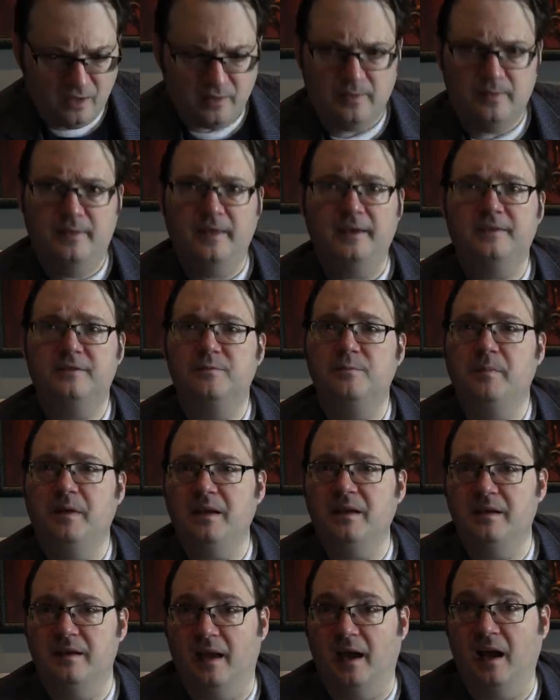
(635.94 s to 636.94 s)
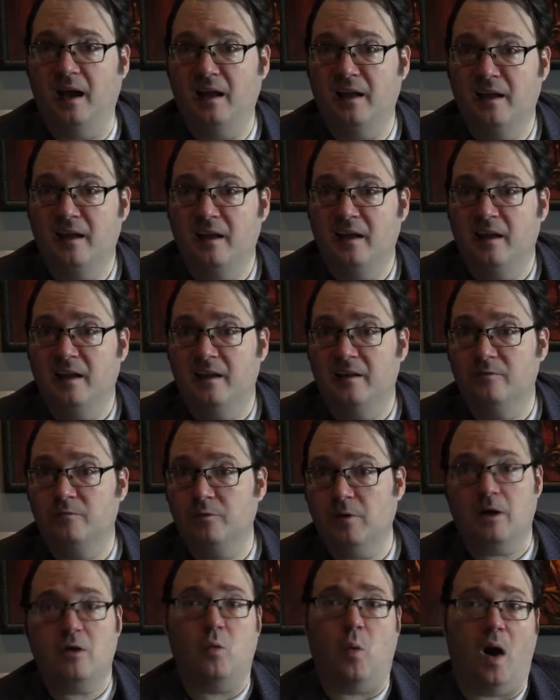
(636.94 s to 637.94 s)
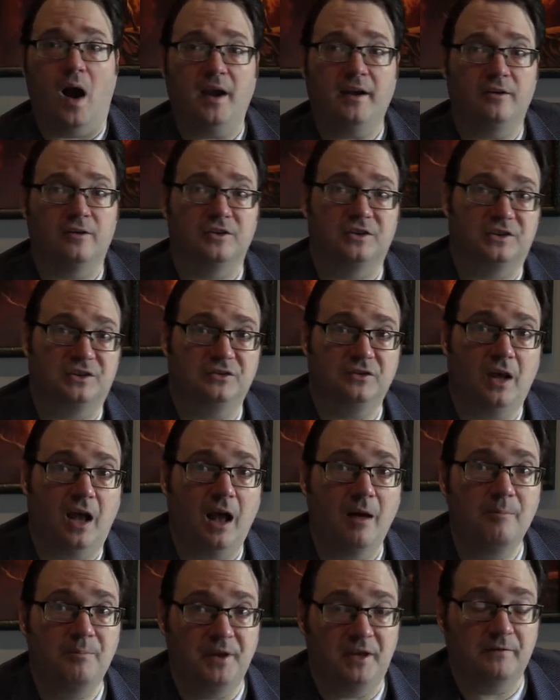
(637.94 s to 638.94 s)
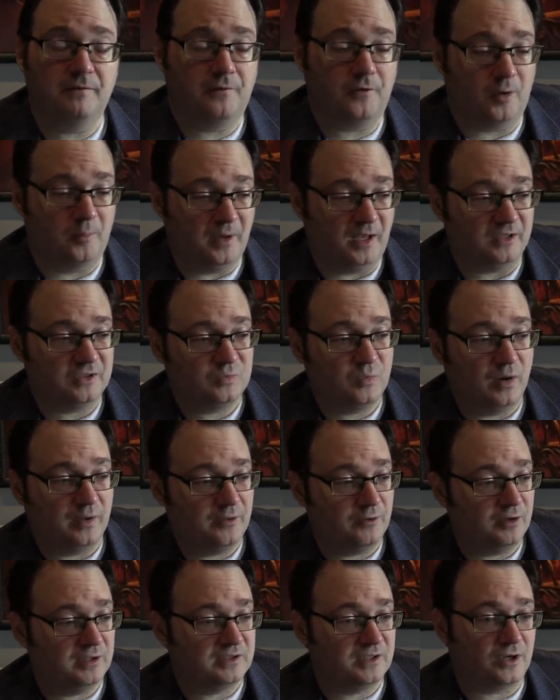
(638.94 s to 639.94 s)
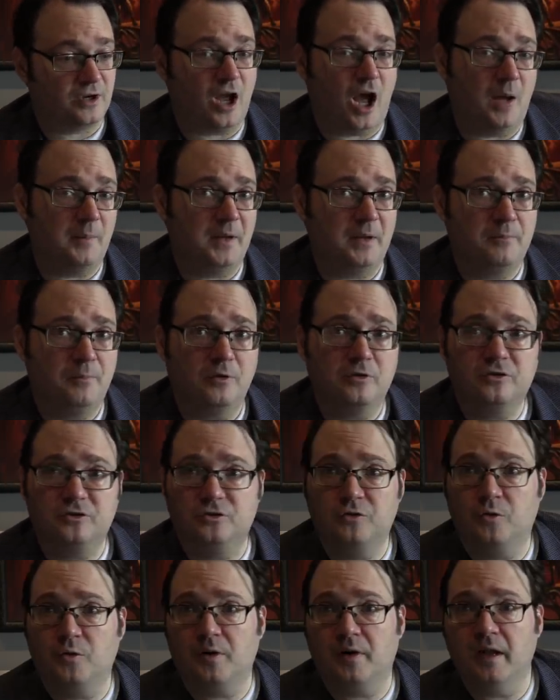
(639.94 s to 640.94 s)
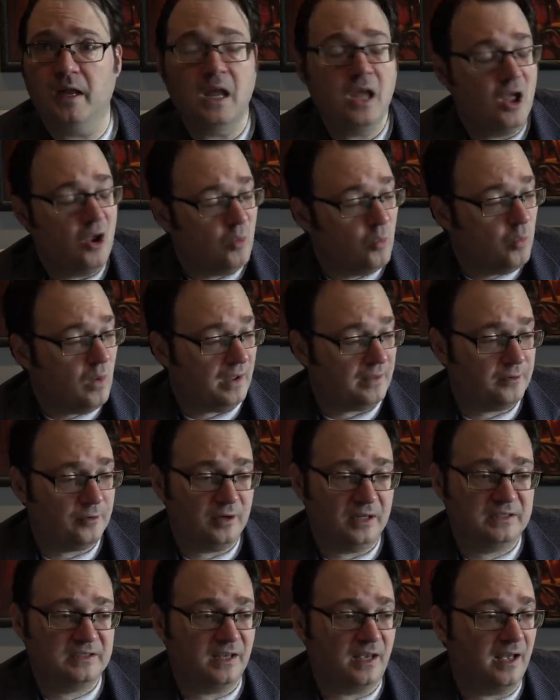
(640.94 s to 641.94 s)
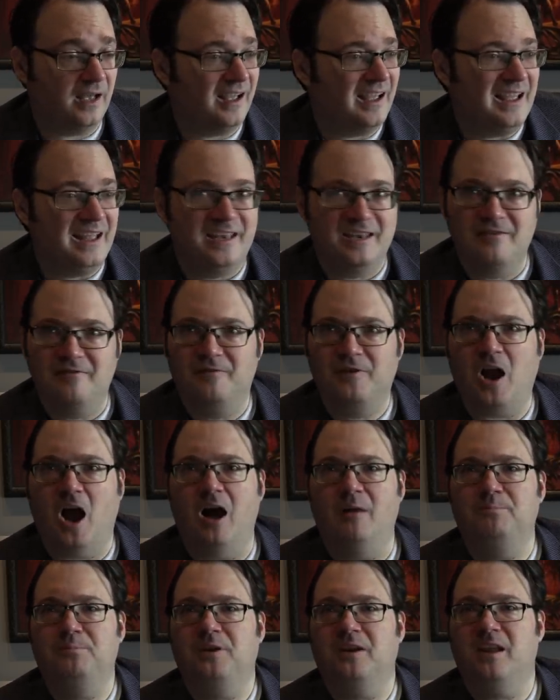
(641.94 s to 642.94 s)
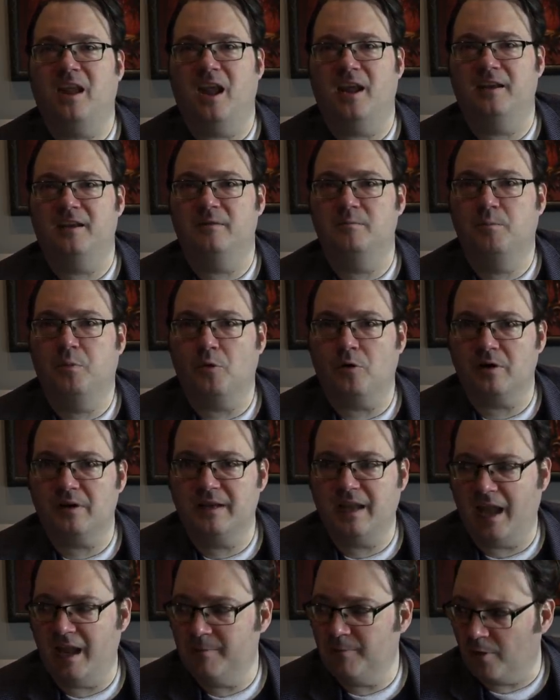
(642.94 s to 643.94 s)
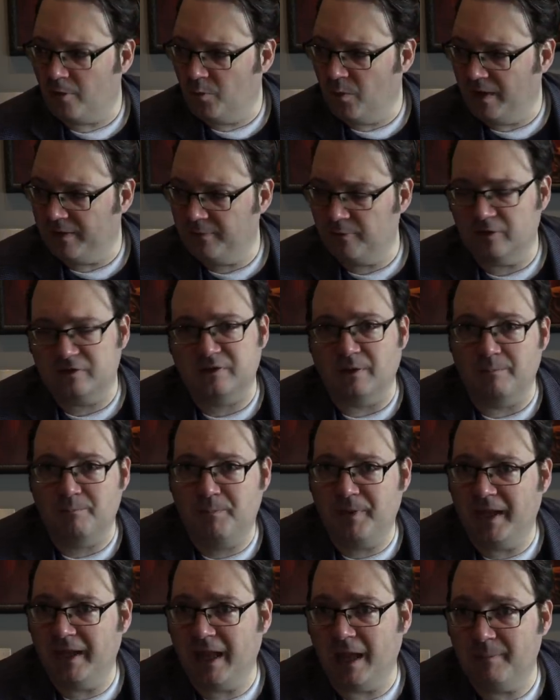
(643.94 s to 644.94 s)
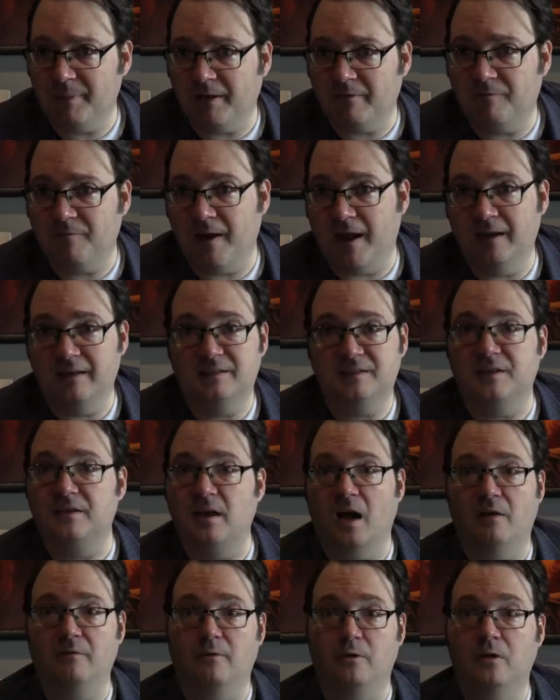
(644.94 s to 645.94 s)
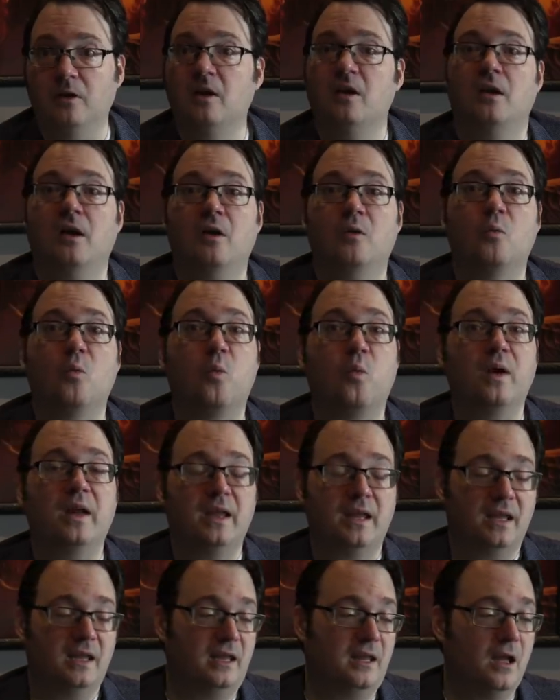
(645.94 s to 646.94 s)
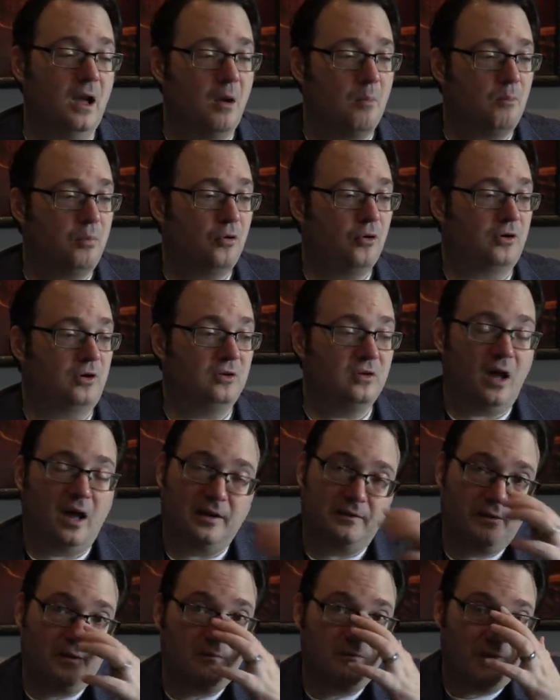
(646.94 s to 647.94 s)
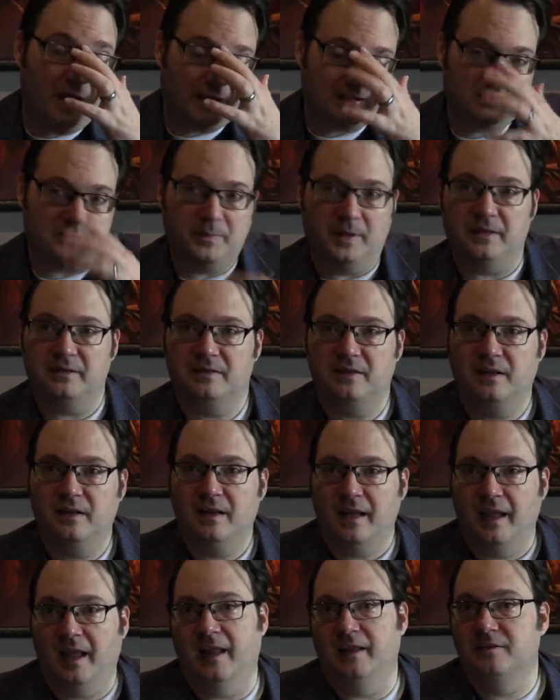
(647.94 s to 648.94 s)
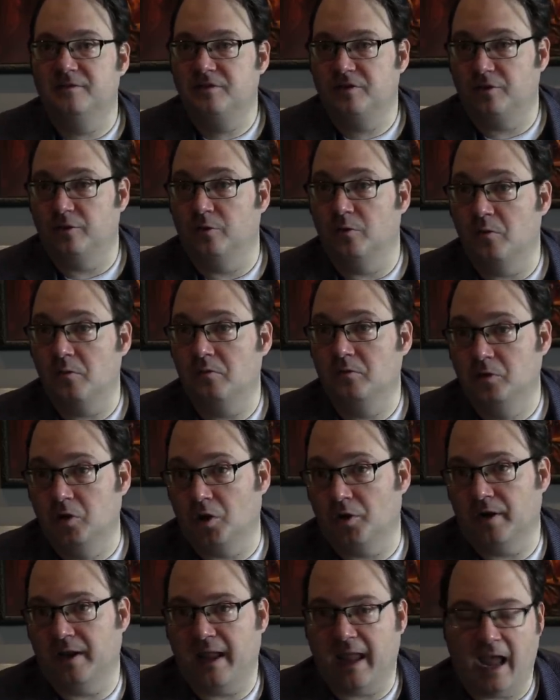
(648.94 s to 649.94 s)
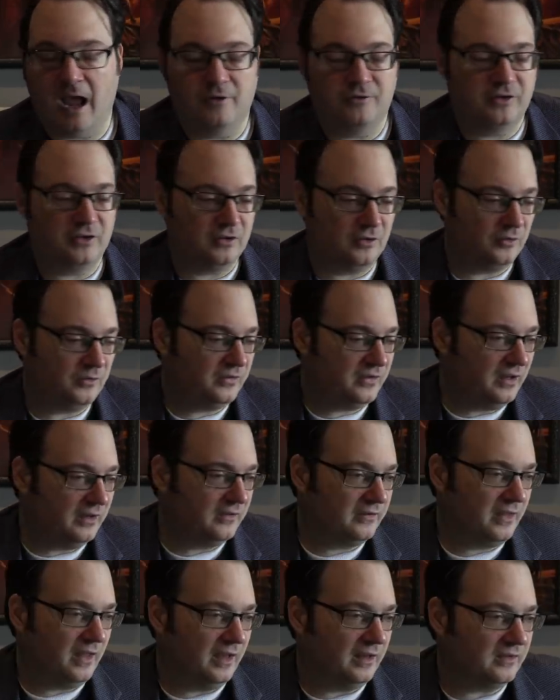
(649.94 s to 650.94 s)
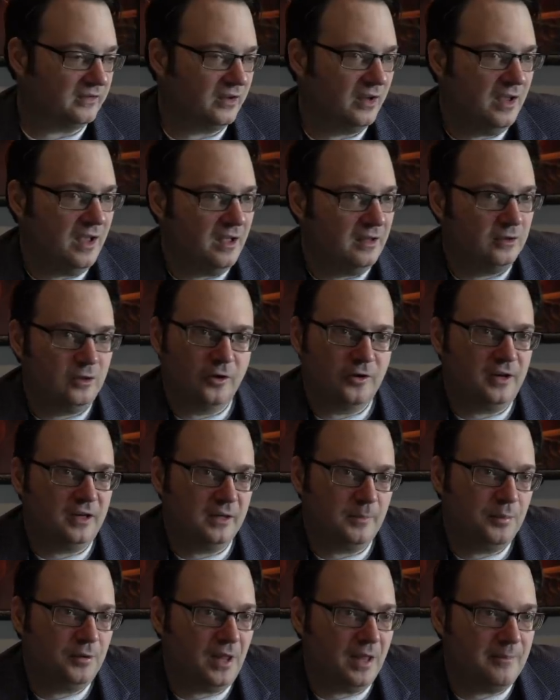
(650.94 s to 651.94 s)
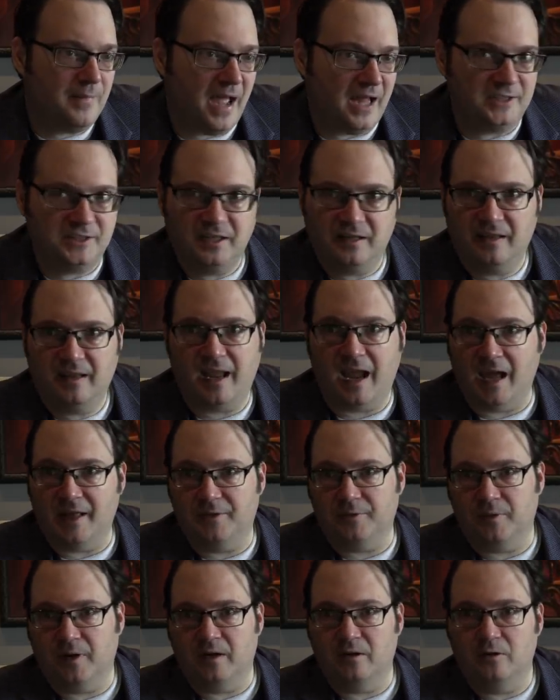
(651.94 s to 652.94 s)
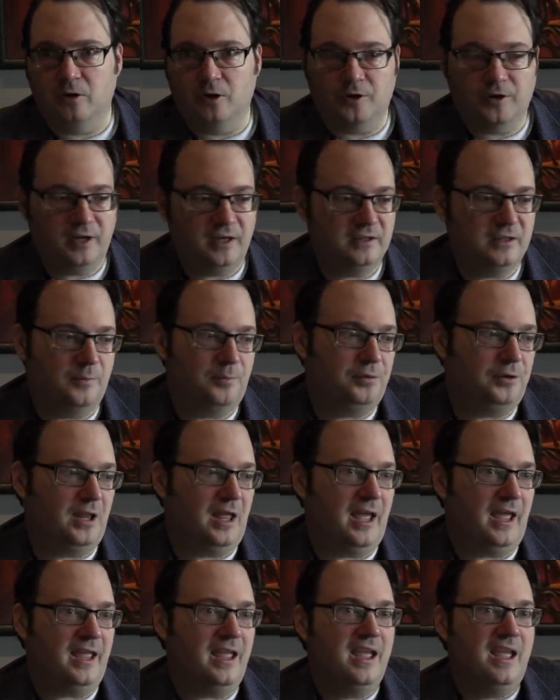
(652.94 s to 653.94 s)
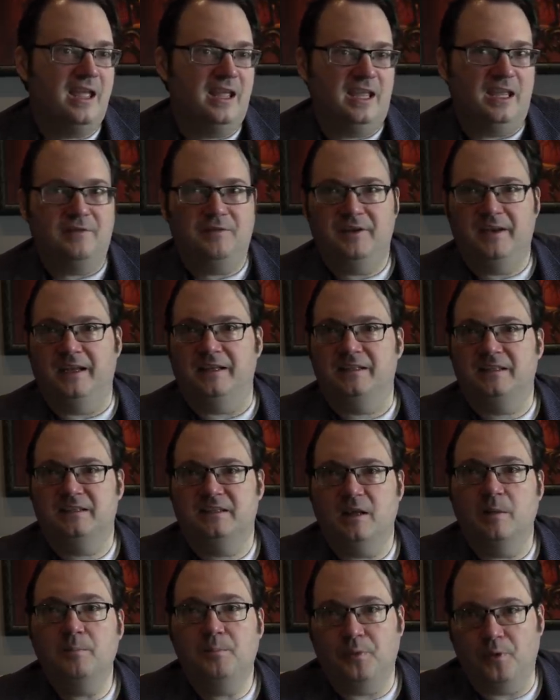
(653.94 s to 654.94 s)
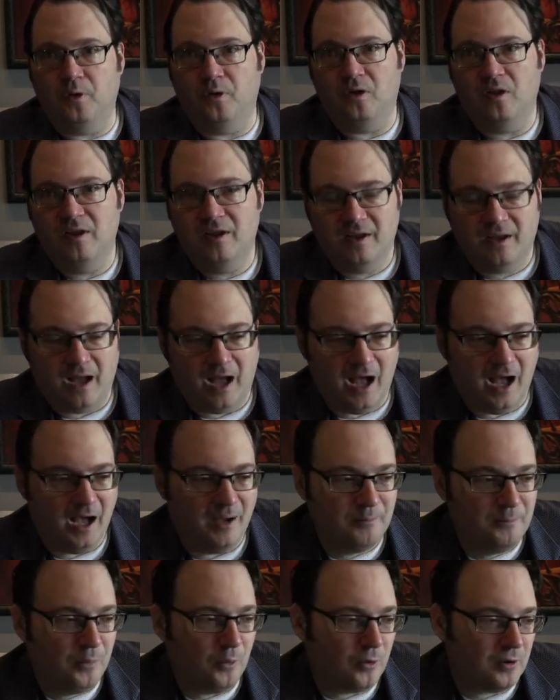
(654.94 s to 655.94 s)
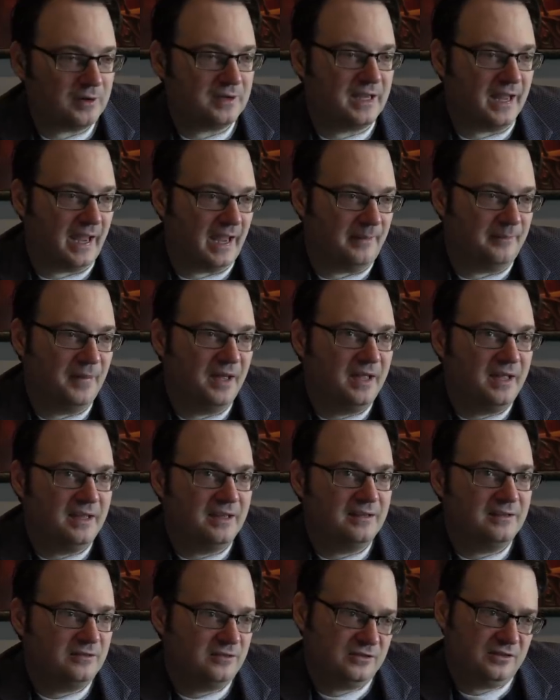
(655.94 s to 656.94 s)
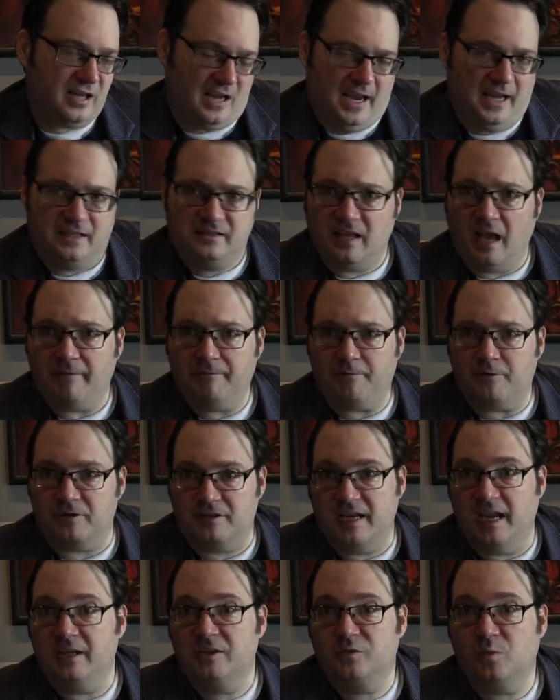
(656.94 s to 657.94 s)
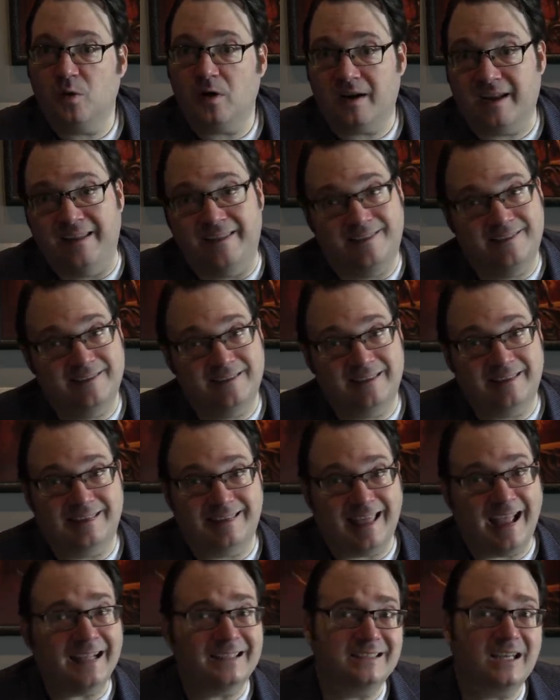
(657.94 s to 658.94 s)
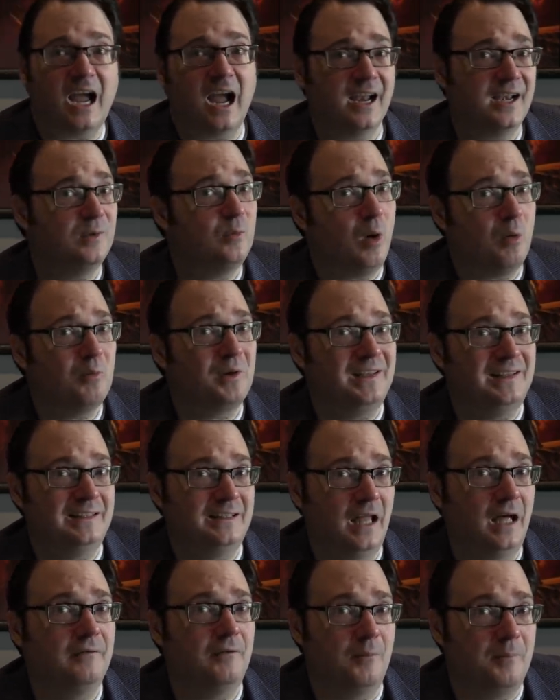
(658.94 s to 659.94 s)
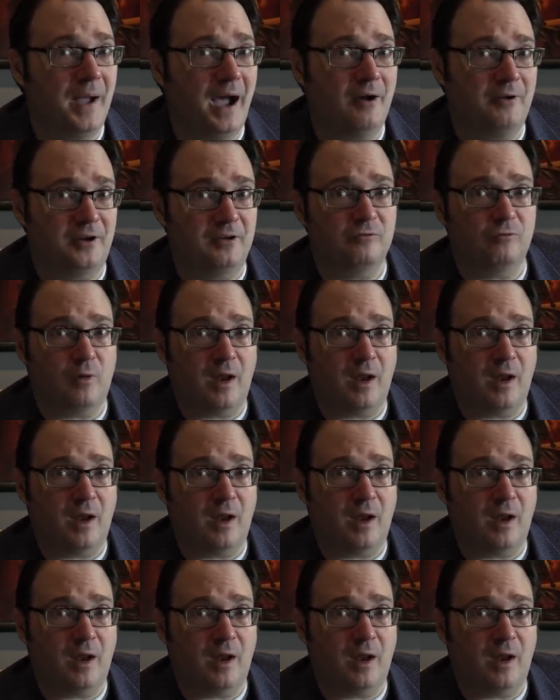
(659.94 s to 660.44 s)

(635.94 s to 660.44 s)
this media requires a bit from us, whether it's a comic book story, whether it's a complicated board game or whether it's a big epic fantasy novel, we put a lot of investment into learning how to use these things. Learning to play Magic the Gathering, learning to play even a simple uh, board game takes effort, takes work. And that's kind of what we love about it,